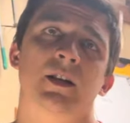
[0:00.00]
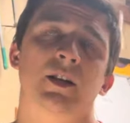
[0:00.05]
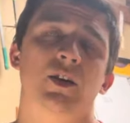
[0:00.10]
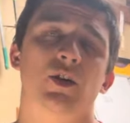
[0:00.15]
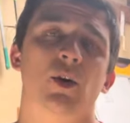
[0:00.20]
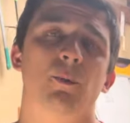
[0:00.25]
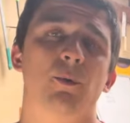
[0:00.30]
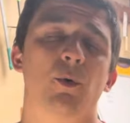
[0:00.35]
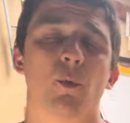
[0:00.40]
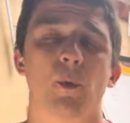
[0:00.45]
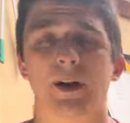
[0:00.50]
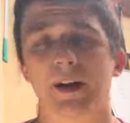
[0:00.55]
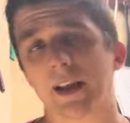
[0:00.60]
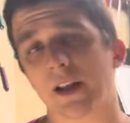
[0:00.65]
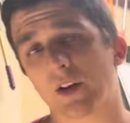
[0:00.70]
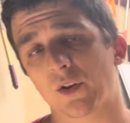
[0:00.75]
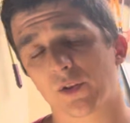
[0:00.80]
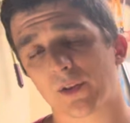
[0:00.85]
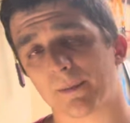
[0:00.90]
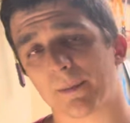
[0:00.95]
you know, put
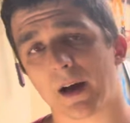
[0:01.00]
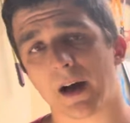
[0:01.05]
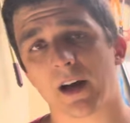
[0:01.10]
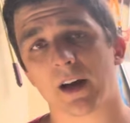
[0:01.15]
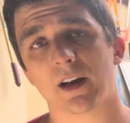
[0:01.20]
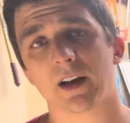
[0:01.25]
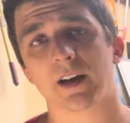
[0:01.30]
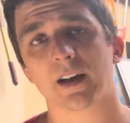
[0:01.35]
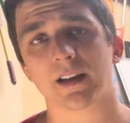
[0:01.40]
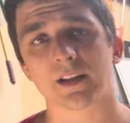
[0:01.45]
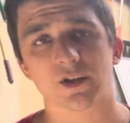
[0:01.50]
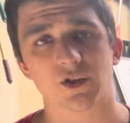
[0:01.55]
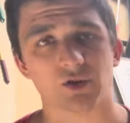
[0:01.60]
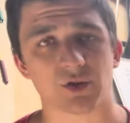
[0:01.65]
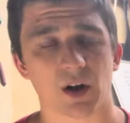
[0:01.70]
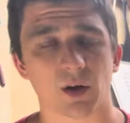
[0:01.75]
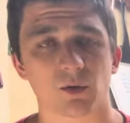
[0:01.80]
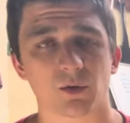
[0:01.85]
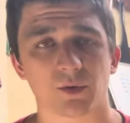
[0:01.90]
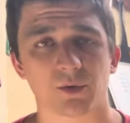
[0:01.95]
180 on the bar and
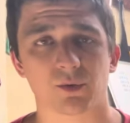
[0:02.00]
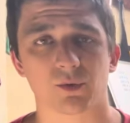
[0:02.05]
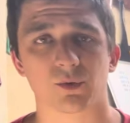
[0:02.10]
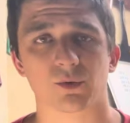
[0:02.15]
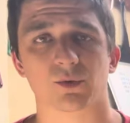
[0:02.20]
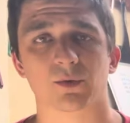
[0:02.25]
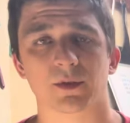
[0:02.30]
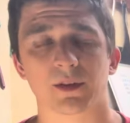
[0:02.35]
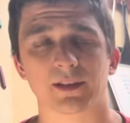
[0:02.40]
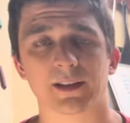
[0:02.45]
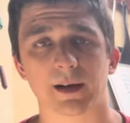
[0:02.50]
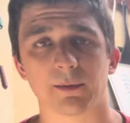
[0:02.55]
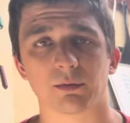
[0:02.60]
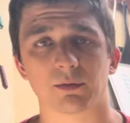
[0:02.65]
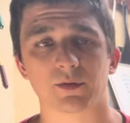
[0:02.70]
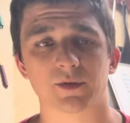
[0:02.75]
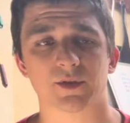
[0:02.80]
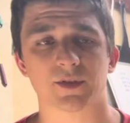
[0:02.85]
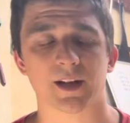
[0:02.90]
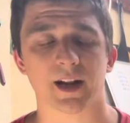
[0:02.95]
struggle through
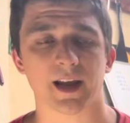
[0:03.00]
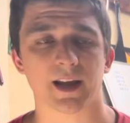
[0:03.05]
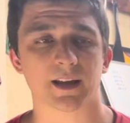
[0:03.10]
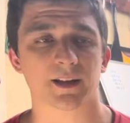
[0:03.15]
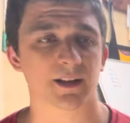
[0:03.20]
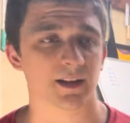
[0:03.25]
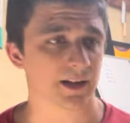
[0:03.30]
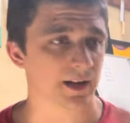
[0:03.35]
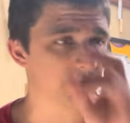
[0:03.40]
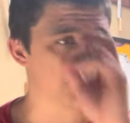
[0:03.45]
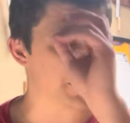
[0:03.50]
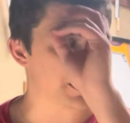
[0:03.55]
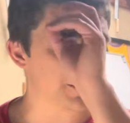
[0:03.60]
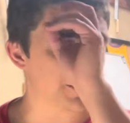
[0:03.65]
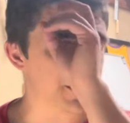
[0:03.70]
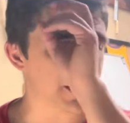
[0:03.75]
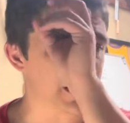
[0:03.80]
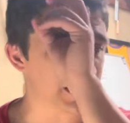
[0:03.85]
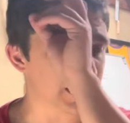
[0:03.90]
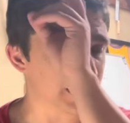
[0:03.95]
doubles today. I didn't really feel